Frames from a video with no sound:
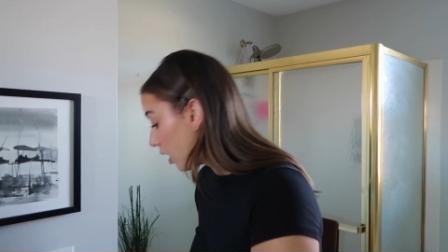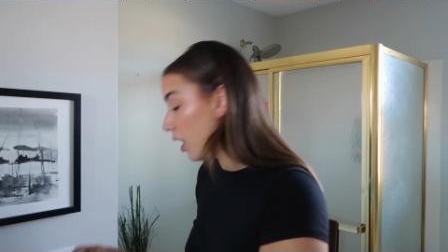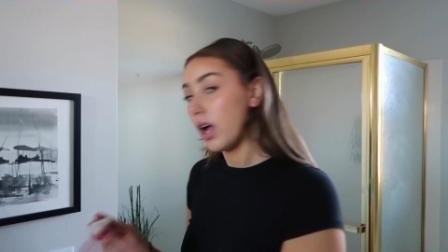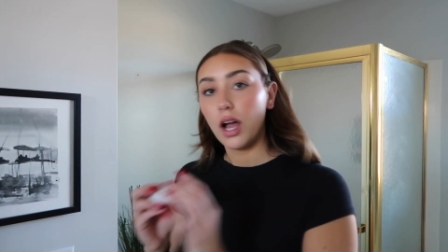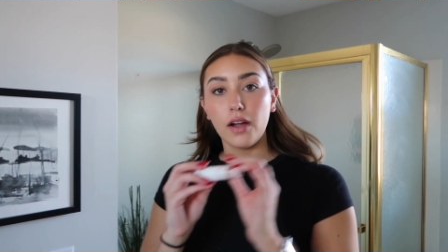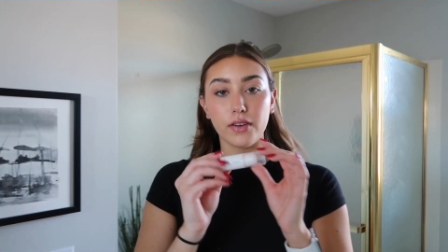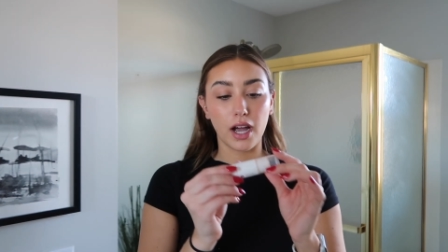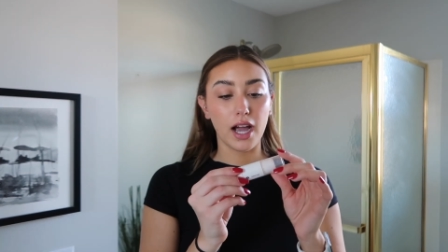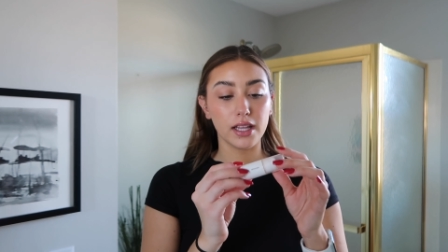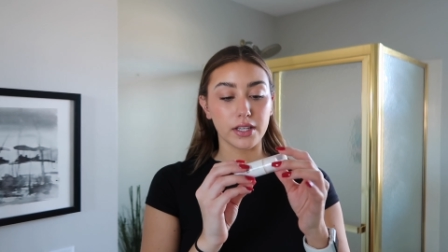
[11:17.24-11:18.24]
I
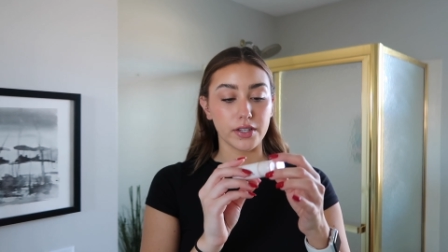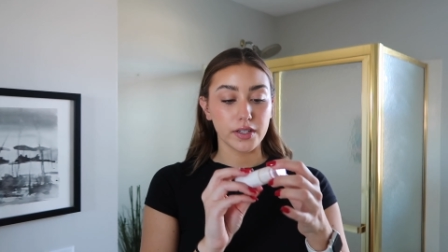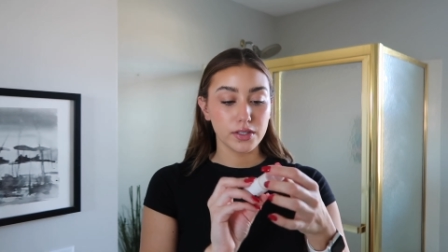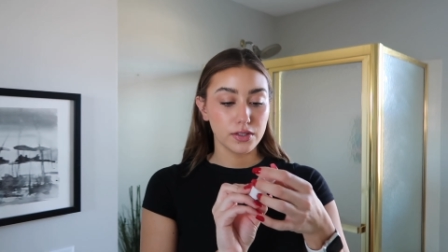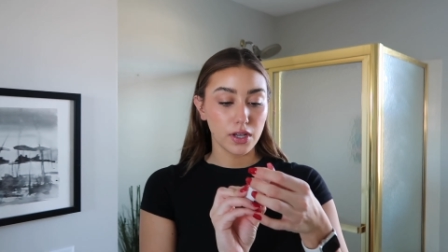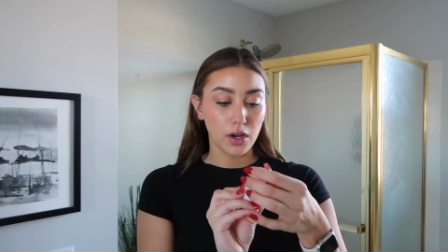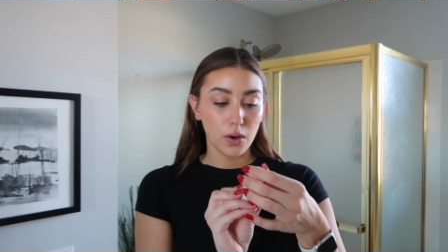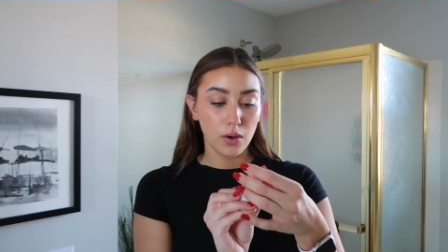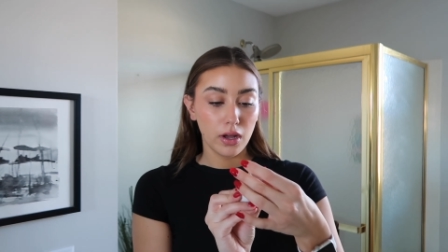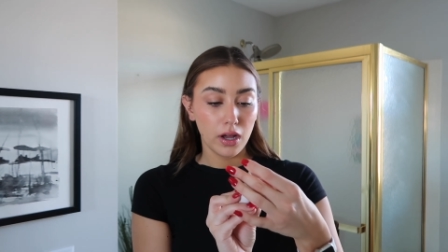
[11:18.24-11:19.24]
forgot highlighter.
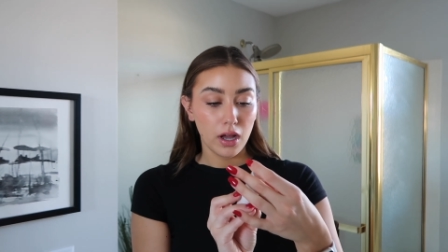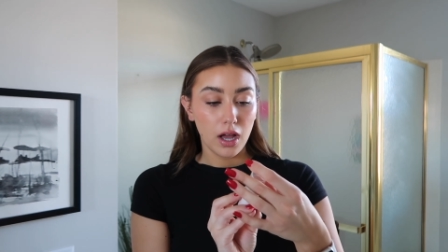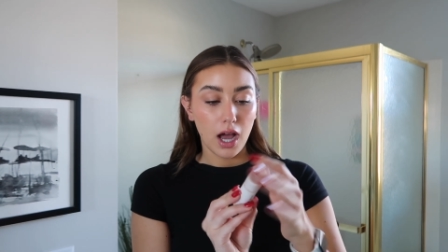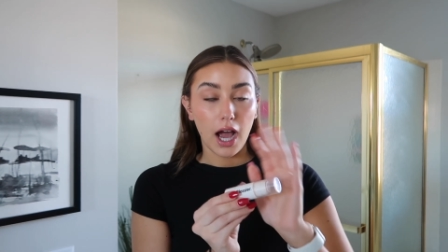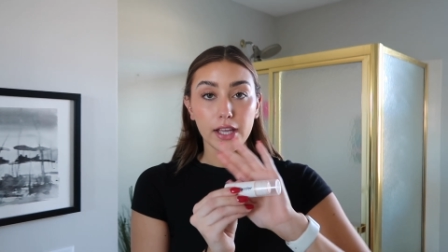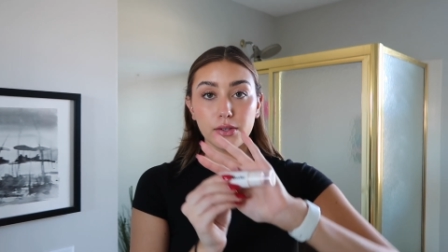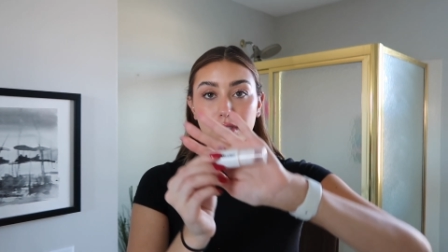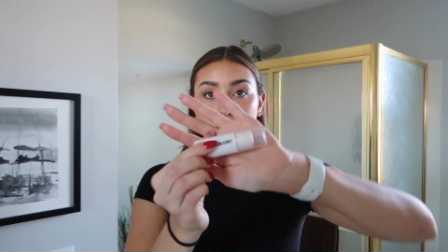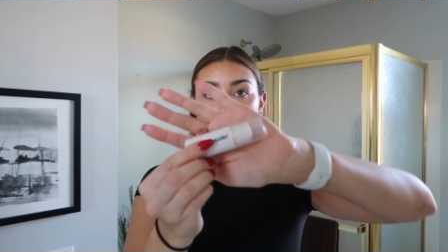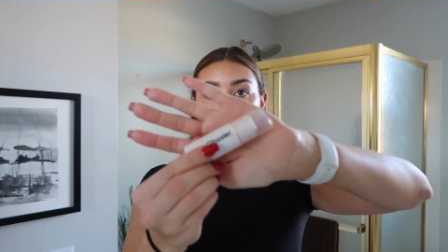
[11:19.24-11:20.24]
So I
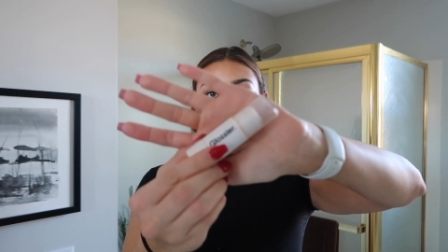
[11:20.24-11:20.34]
use the